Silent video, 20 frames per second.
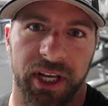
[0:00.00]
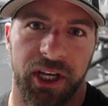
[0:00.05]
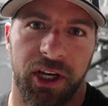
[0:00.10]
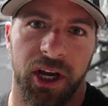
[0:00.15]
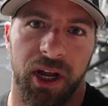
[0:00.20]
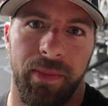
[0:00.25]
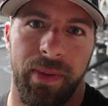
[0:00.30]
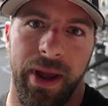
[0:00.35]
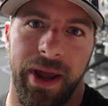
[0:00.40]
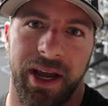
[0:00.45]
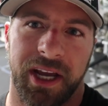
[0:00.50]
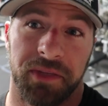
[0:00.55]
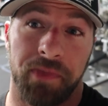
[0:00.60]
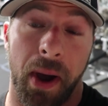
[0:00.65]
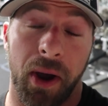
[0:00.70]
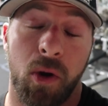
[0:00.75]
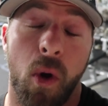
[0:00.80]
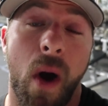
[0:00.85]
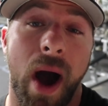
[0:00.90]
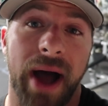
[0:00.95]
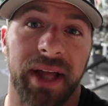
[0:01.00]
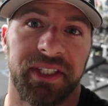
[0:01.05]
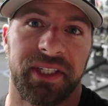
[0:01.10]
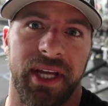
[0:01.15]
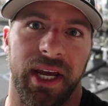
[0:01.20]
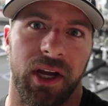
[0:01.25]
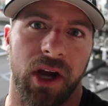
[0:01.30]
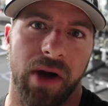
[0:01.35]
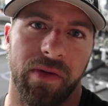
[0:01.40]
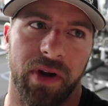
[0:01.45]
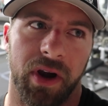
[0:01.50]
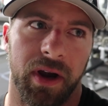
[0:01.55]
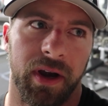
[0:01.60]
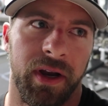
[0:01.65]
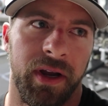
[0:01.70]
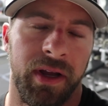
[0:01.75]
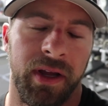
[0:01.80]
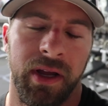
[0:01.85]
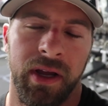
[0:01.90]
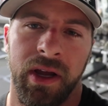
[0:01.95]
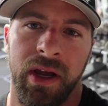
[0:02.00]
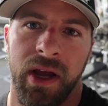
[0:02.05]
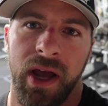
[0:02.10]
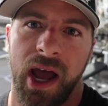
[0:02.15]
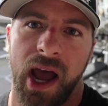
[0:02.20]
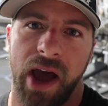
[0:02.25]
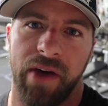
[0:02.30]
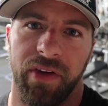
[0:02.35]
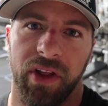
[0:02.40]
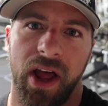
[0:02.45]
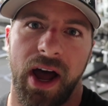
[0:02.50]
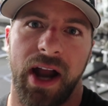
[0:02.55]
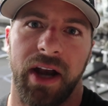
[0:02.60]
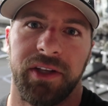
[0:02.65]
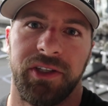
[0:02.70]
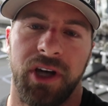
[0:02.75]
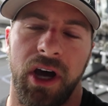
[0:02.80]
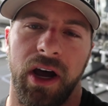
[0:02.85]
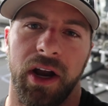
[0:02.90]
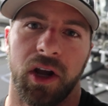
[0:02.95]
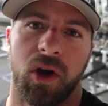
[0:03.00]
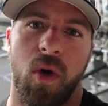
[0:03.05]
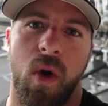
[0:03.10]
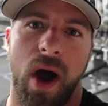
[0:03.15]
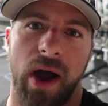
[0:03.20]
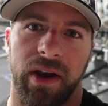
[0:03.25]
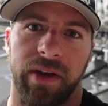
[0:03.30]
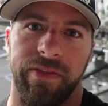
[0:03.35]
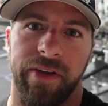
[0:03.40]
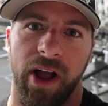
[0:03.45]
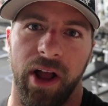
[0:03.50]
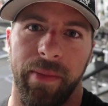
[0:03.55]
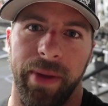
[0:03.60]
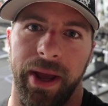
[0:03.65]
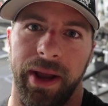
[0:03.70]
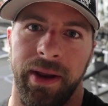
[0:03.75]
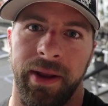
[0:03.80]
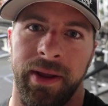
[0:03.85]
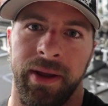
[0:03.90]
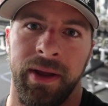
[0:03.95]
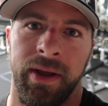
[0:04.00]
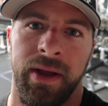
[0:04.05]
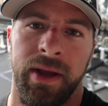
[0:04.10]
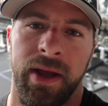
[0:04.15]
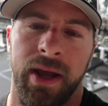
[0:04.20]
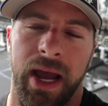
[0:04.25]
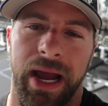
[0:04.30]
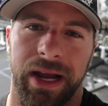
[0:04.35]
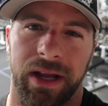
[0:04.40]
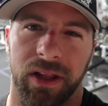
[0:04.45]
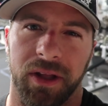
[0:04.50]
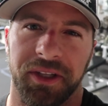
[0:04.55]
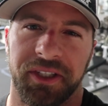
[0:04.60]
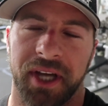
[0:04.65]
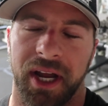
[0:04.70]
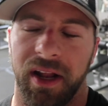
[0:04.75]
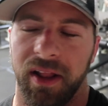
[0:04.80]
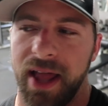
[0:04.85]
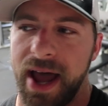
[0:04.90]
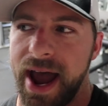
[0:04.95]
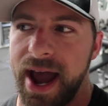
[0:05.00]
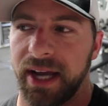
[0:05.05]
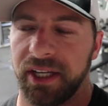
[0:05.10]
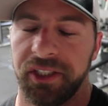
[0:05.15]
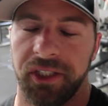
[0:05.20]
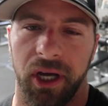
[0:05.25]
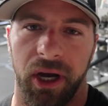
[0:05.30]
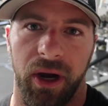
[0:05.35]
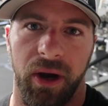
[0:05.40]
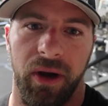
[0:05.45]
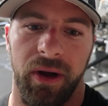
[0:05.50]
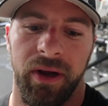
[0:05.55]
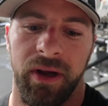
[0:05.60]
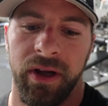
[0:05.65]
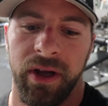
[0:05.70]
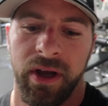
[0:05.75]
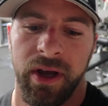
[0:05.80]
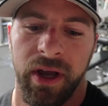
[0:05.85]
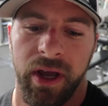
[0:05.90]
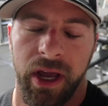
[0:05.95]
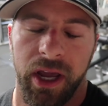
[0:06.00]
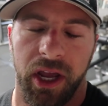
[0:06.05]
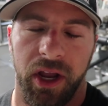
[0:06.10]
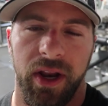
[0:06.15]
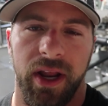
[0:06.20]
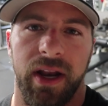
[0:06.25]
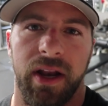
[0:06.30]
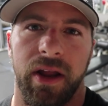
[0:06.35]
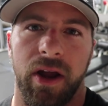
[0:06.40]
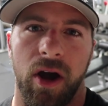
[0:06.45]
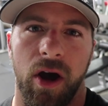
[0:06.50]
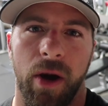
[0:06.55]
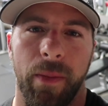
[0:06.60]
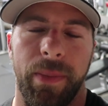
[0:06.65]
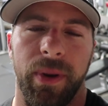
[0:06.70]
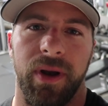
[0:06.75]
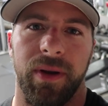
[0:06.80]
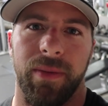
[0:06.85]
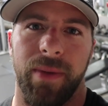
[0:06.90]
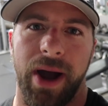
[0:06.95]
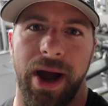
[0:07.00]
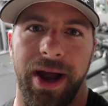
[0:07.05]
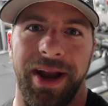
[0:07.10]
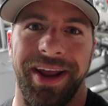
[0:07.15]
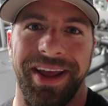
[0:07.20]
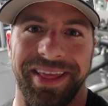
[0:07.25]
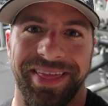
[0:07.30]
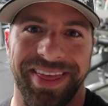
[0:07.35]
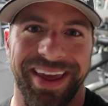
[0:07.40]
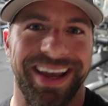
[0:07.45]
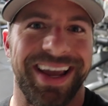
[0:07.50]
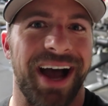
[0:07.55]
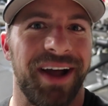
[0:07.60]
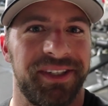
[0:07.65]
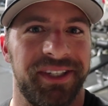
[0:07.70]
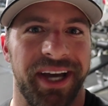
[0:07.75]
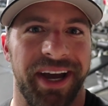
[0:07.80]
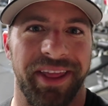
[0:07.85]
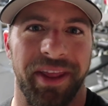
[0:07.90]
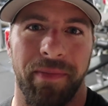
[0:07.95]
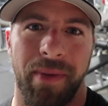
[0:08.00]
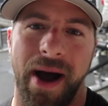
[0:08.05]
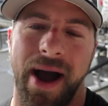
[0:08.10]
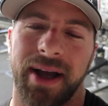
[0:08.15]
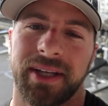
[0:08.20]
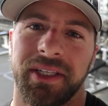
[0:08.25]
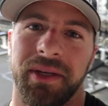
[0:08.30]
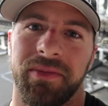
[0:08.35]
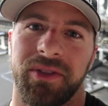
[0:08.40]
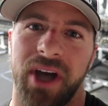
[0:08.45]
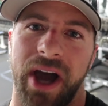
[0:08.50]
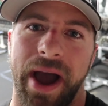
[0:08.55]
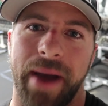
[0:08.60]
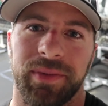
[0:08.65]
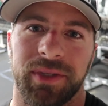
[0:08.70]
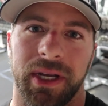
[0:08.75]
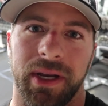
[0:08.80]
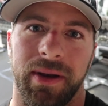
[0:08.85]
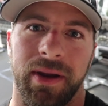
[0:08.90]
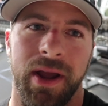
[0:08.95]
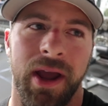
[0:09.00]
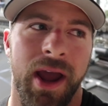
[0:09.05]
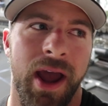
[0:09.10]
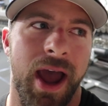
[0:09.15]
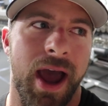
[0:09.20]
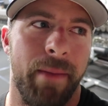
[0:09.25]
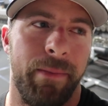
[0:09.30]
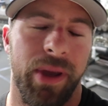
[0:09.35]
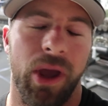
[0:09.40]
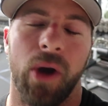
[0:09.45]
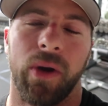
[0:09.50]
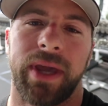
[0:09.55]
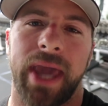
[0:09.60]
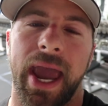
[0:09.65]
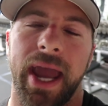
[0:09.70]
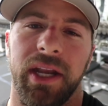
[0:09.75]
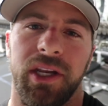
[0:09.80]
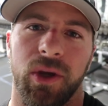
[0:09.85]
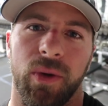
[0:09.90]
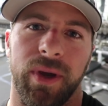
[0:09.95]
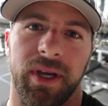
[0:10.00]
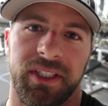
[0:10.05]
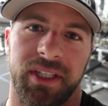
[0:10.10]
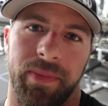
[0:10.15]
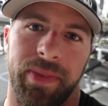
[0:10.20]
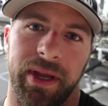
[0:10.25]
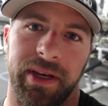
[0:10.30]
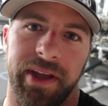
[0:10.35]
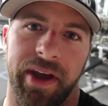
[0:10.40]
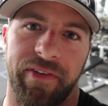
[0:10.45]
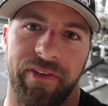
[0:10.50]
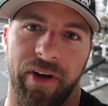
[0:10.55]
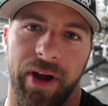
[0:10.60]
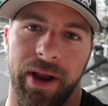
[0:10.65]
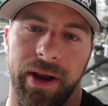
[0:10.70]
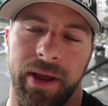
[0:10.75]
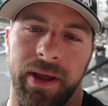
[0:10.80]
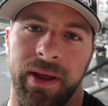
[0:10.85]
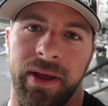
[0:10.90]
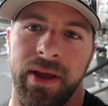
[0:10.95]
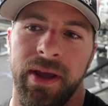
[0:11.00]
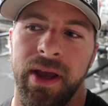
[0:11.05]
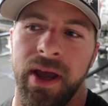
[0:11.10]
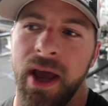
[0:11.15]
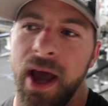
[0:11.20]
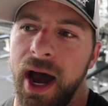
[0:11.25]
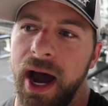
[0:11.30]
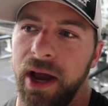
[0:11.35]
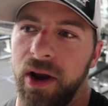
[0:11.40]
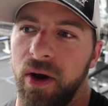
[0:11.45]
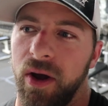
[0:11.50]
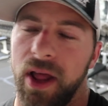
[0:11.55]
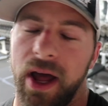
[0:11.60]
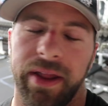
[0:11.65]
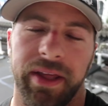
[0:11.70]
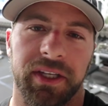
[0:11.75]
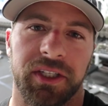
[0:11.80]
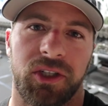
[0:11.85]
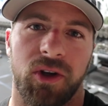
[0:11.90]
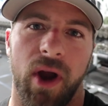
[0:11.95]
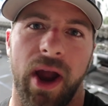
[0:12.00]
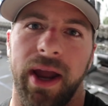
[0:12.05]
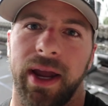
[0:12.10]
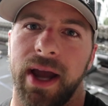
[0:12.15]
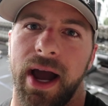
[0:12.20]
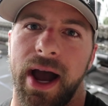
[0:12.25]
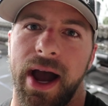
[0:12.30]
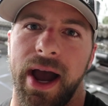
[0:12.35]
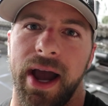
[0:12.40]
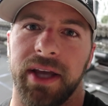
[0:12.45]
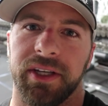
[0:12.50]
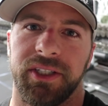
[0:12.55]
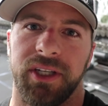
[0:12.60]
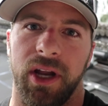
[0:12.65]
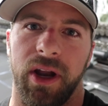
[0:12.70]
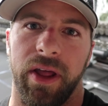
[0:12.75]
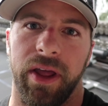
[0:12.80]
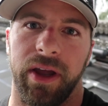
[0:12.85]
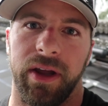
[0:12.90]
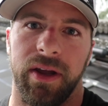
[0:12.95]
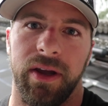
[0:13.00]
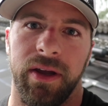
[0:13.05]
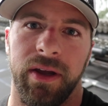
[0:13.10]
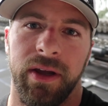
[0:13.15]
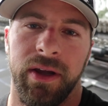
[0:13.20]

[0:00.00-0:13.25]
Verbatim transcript: they could be because my quads take over. I have a lot, a ton of quad development, and glutes kind of lag, so you need to open your mind and think outside the box sometimes, and, and be okay doing something different. I know a lot of these great guys, you know, they